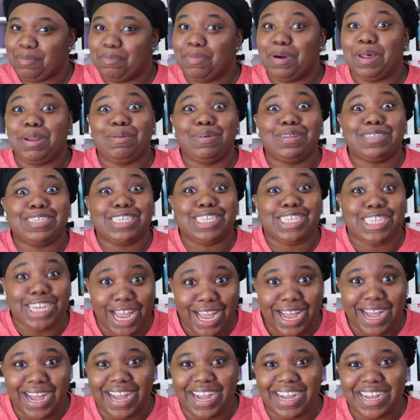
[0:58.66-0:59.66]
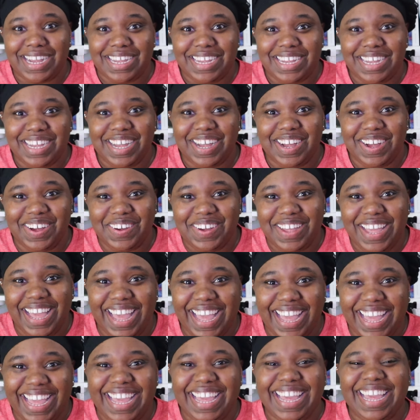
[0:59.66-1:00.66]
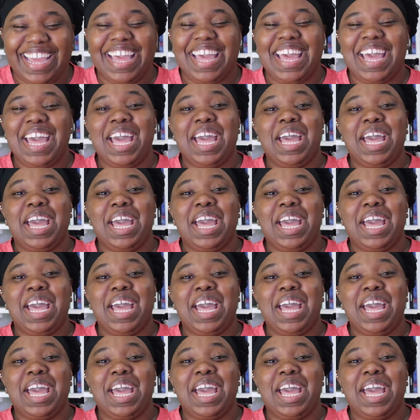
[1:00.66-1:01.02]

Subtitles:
But it was a shock, okay?